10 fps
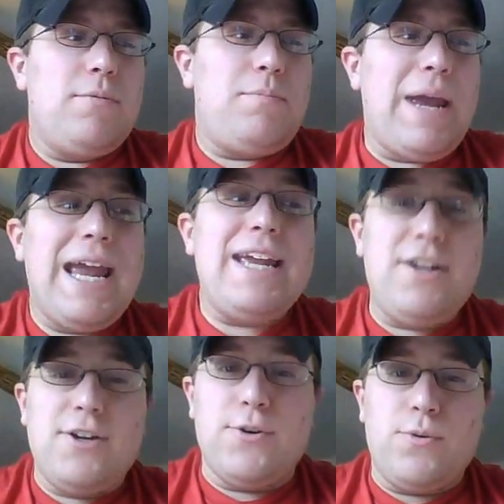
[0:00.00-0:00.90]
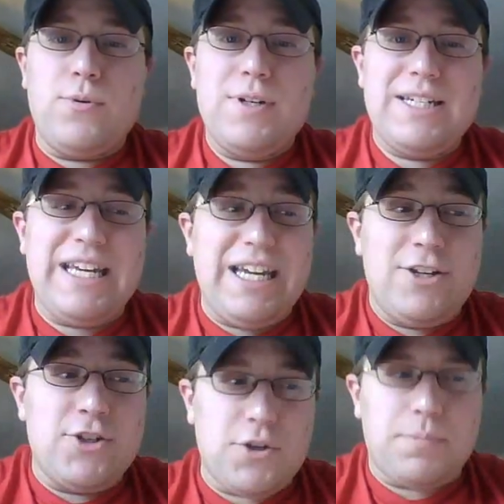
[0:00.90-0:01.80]
pay you to
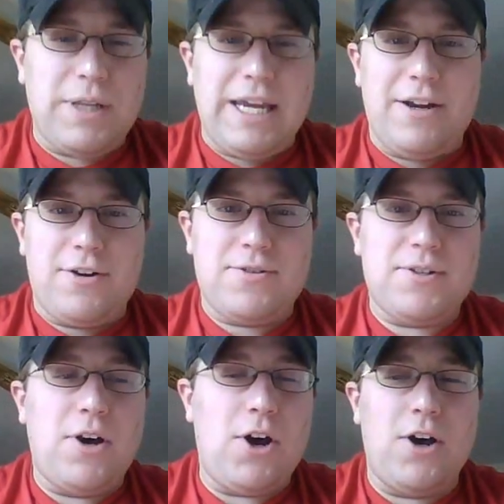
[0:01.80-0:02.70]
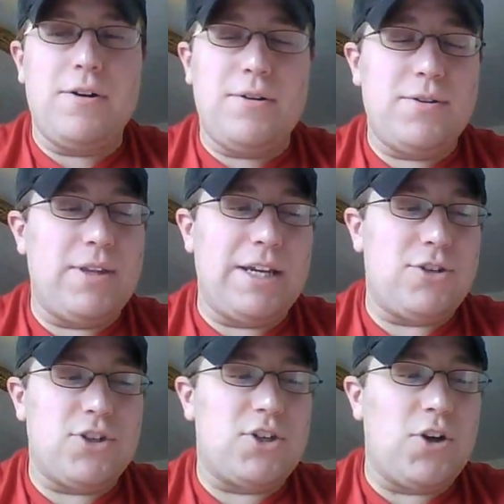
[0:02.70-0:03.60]
injure players. On like
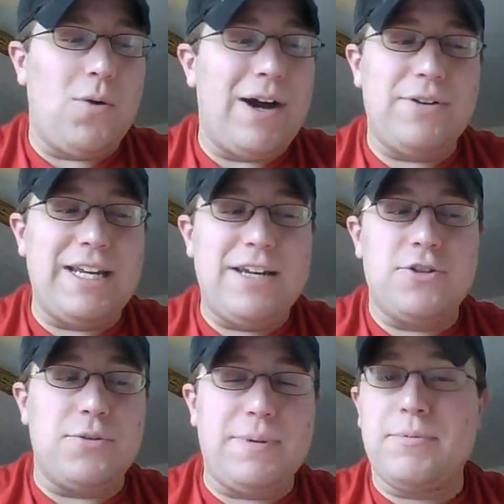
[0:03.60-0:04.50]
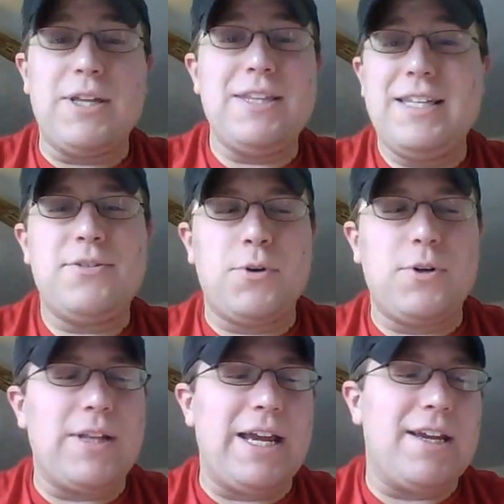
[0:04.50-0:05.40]
just go out and injure people. And these
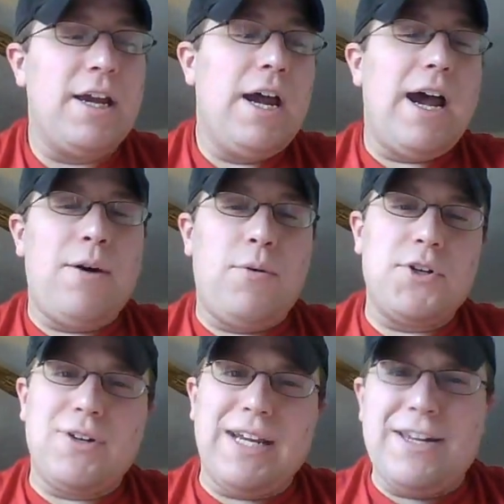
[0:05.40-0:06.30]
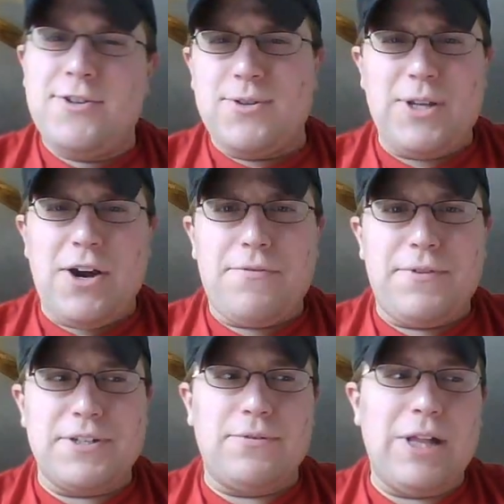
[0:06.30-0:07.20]
weren't like, I want you to injure the
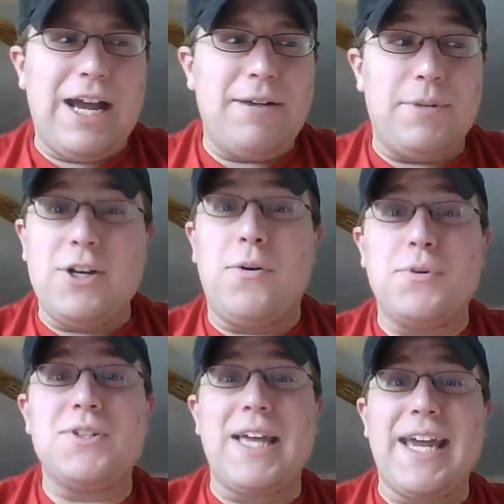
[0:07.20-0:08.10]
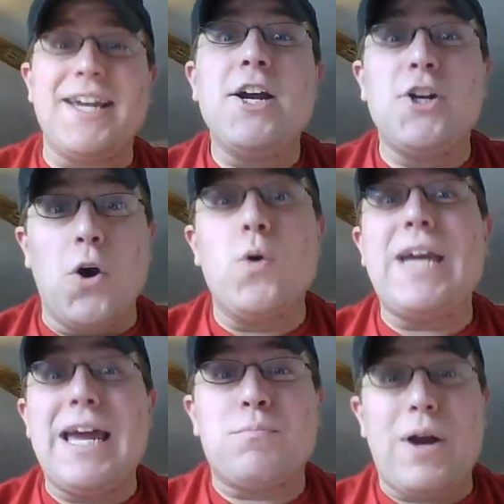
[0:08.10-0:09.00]
offensive lineman. No, it was like, go
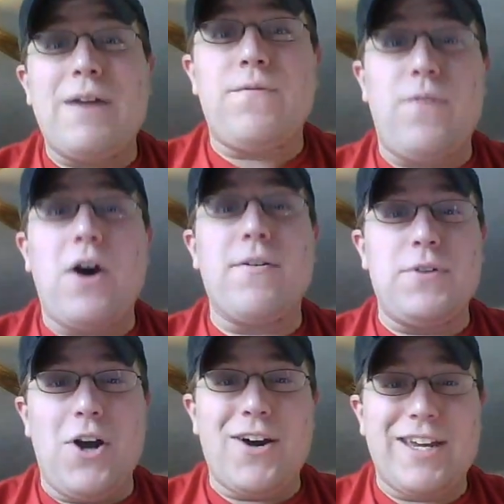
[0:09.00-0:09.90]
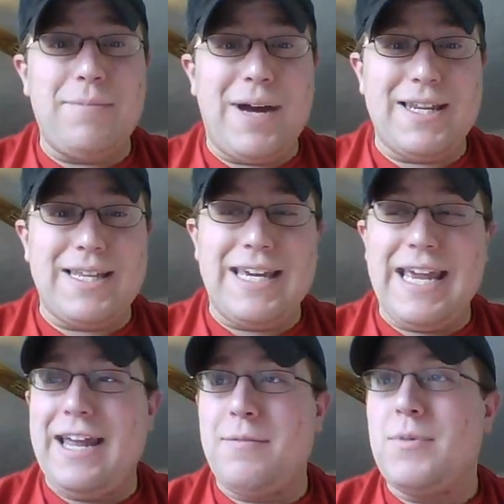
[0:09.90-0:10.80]
get Brett Favre and knock him out of the
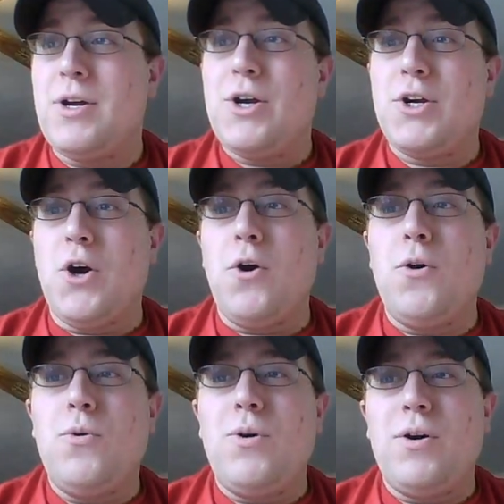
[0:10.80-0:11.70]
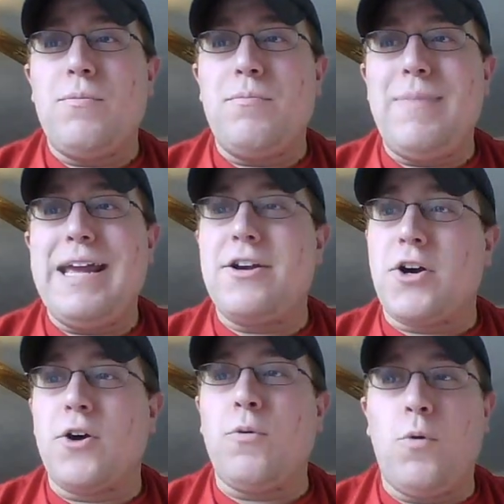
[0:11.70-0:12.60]
game. Go make
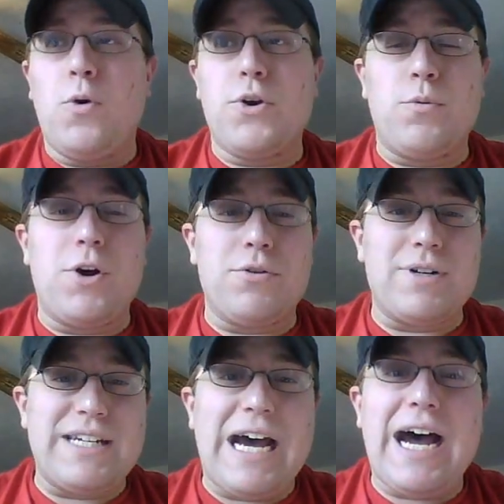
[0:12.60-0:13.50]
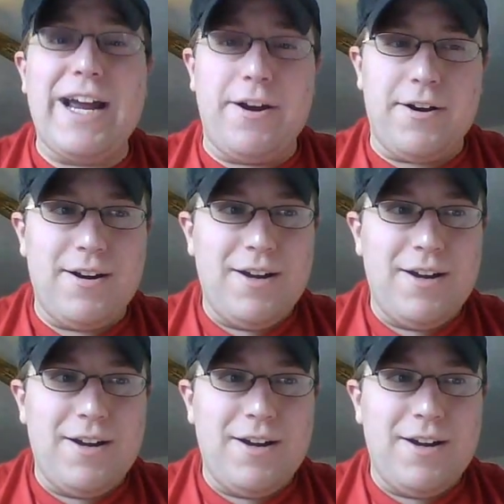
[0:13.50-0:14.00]
Kurt Warner want to retire.